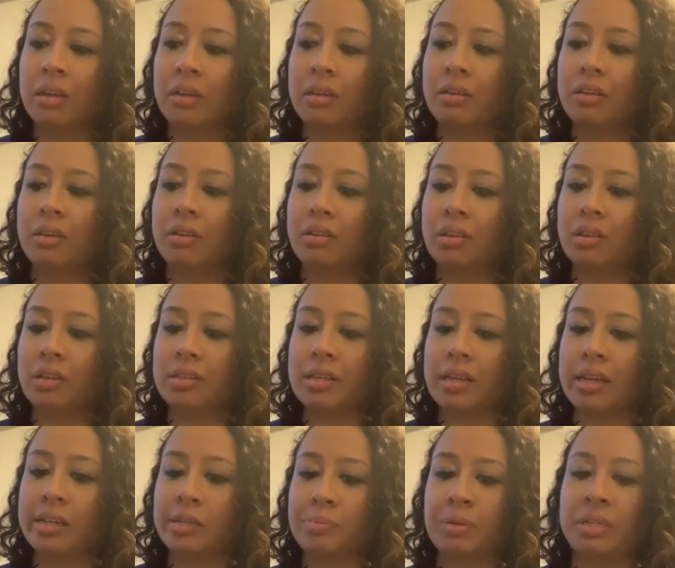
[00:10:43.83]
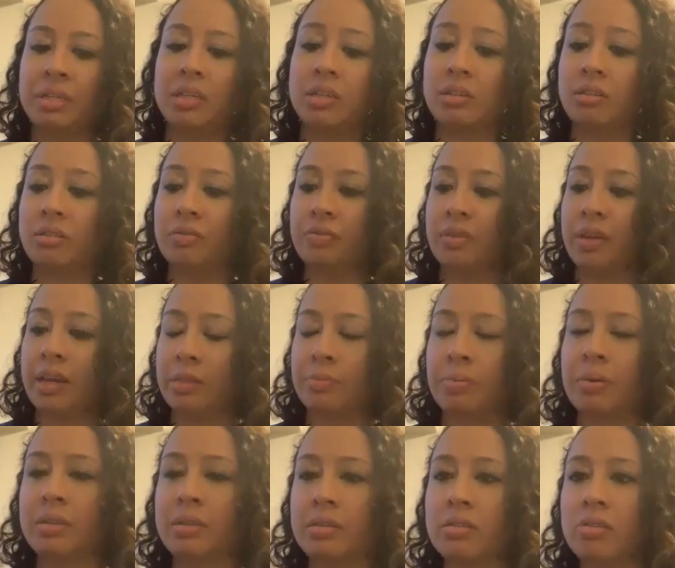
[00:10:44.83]
you know, there's that expectation of X
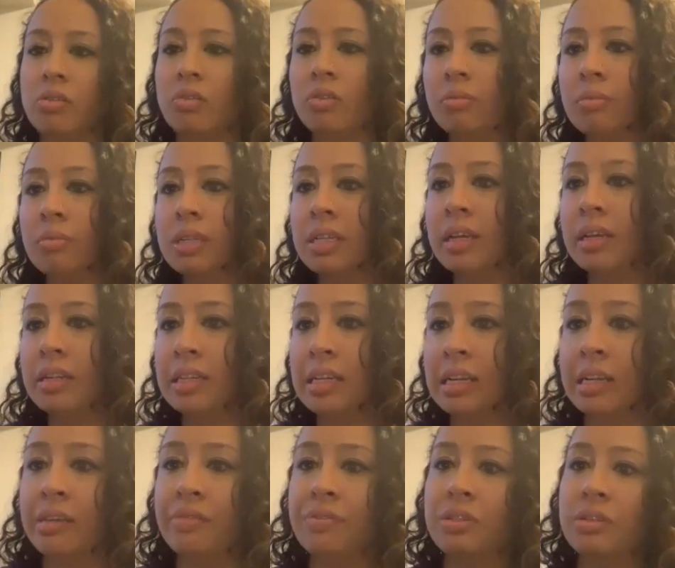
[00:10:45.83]
person's gone on maternity leave,